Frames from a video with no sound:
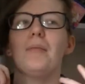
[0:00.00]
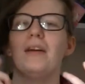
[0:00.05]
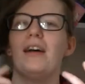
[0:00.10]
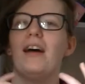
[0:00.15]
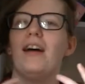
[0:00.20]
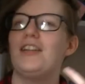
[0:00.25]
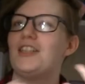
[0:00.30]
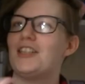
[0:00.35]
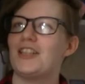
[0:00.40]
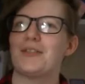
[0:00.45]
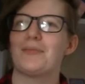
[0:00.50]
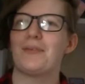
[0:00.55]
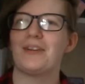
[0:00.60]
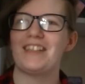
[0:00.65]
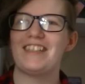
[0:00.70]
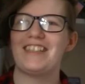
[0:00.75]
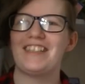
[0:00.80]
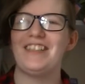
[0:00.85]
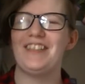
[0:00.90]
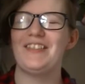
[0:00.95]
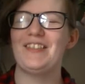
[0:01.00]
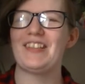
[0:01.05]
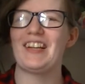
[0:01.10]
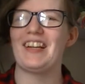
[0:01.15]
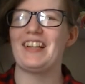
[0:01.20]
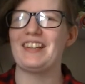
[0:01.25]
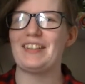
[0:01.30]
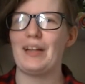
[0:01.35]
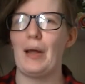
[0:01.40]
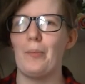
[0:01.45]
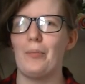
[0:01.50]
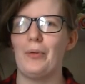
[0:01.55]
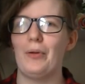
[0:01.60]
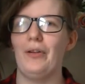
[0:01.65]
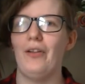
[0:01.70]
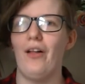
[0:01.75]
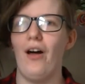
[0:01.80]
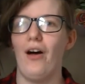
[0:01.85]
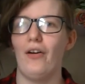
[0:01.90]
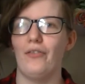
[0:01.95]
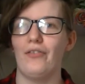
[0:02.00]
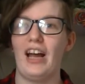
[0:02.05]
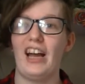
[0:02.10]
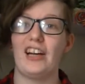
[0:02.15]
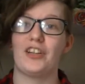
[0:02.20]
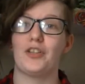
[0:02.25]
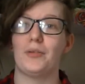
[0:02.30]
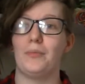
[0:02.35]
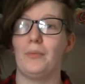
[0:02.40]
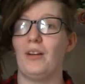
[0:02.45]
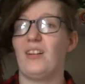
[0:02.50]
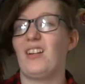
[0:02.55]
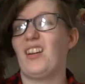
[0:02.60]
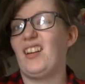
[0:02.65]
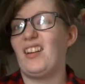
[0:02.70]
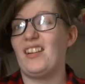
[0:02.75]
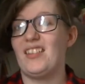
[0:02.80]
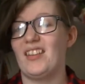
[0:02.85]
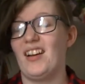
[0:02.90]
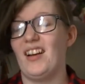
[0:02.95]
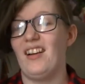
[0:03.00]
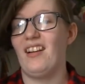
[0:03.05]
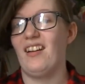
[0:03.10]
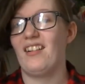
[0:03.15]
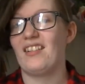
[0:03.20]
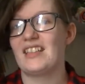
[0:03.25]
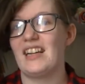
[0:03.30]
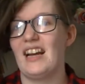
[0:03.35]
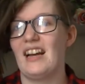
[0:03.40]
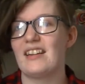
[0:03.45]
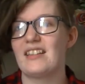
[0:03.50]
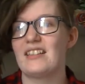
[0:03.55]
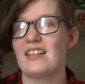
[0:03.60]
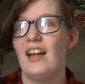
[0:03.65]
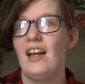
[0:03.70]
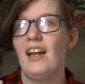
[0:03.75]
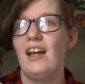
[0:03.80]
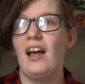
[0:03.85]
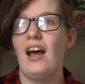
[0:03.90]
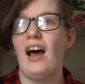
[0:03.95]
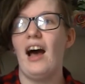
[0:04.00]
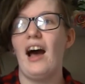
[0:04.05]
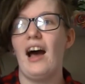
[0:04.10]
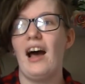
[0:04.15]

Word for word: Um, I just wanted to use an example of action blocking and dialogue tags.